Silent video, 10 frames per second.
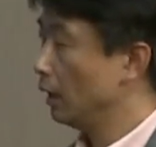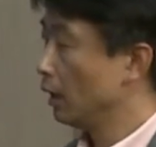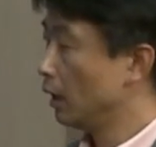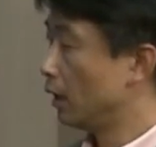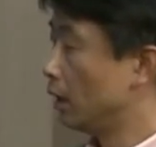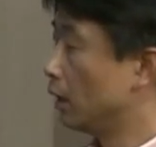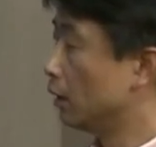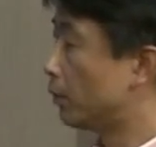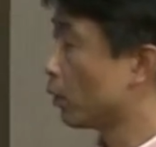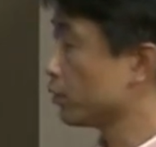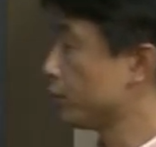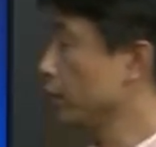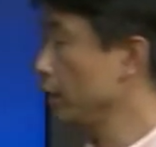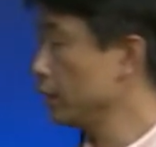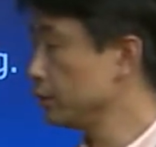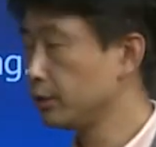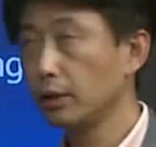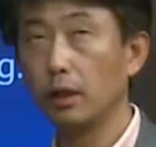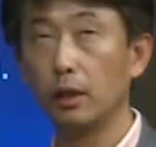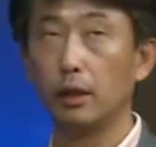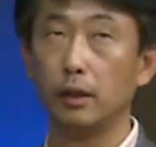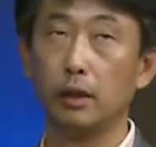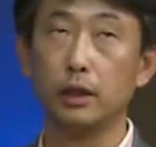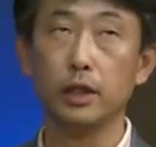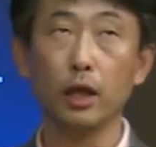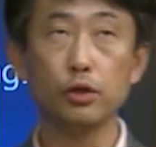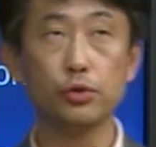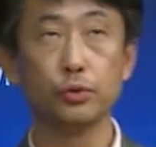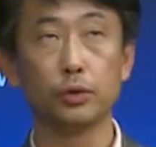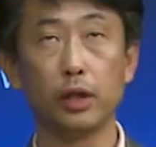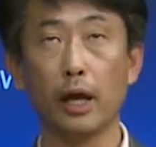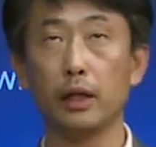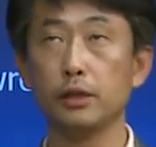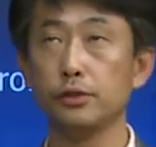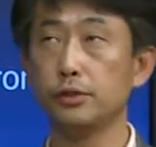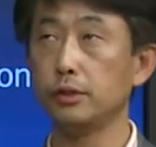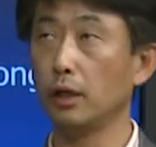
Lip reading: Abortion is an issue that is